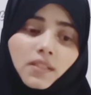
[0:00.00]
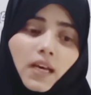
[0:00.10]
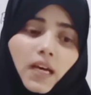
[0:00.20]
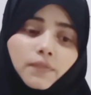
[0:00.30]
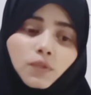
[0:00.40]

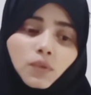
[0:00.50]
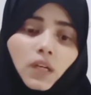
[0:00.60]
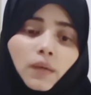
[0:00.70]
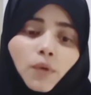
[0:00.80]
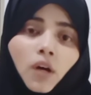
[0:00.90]
have to
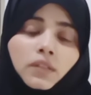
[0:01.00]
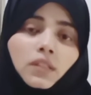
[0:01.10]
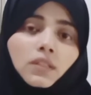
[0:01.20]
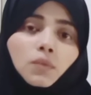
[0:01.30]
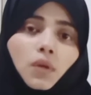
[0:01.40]
come on
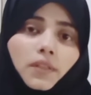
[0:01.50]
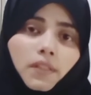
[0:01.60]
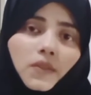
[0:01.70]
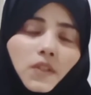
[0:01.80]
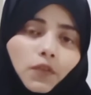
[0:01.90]
the
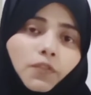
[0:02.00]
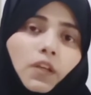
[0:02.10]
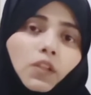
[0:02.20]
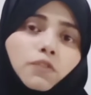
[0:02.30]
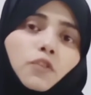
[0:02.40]
water
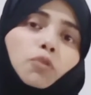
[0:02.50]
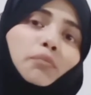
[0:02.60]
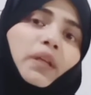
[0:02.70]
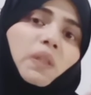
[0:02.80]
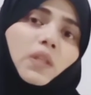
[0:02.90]
surface for
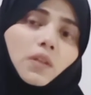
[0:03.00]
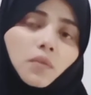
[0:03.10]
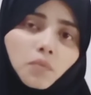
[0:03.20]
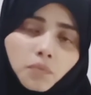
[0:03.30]
breathing.